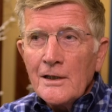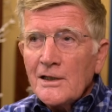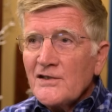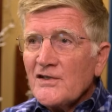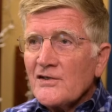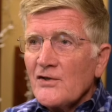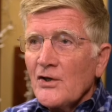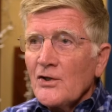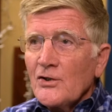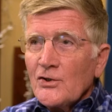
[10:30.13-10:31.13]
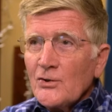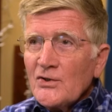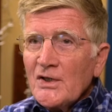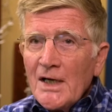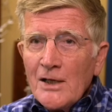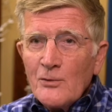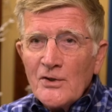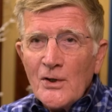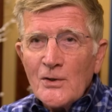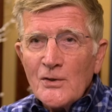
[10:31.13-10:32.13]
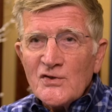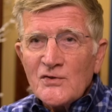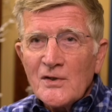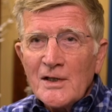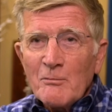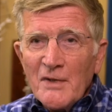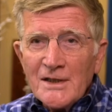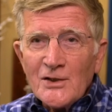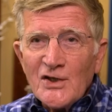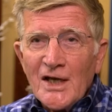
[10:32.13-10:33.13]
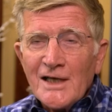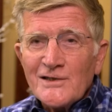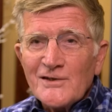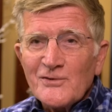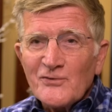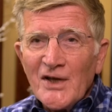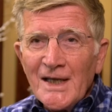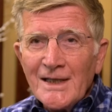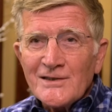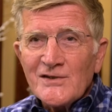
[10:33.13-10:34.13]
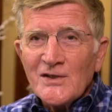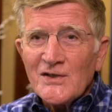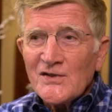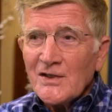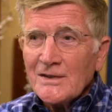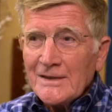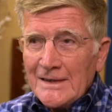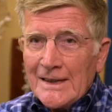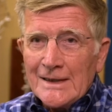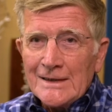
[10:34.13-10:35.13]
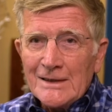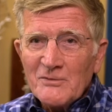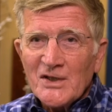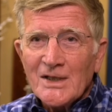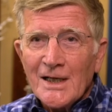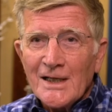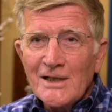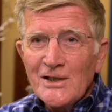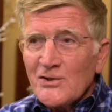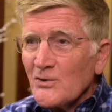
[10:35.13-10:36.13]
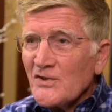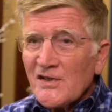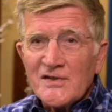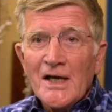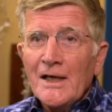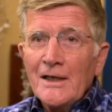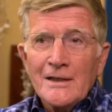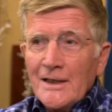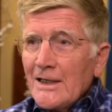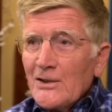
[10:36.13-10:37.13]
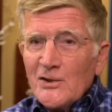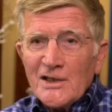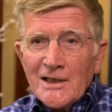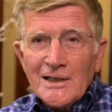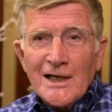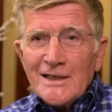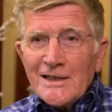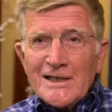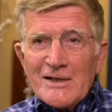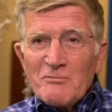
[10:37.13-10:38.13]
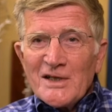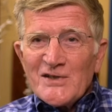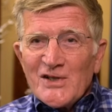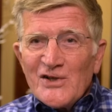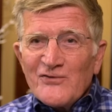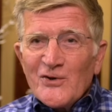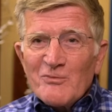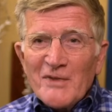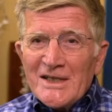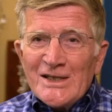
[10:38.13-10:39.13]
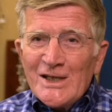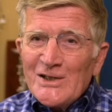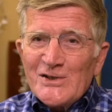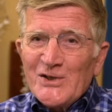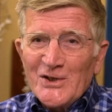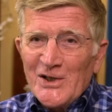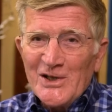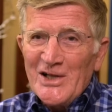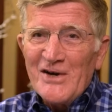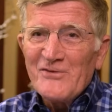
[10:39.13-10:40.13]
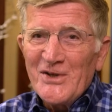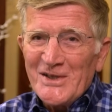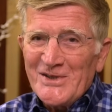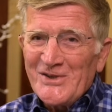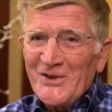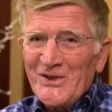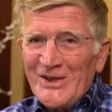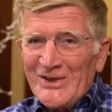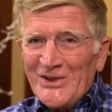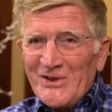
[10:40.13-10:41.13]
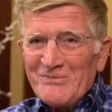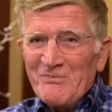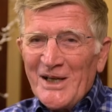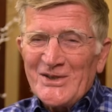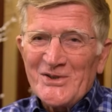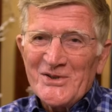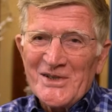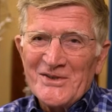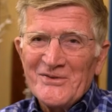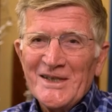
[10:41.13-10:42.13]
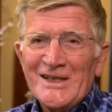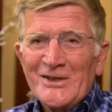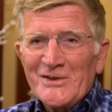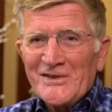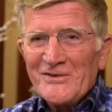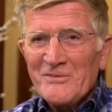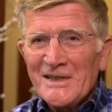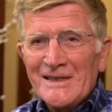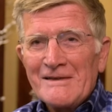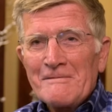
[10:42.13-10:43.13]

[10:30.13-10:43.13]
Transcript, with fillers: He says, you're the guy with all those metal casts of ants. And I said, yeah, I'm the guy. So he says, hang on, I gotta get my cell phone. My kid is gonna love this. So he took pictures and videos of me.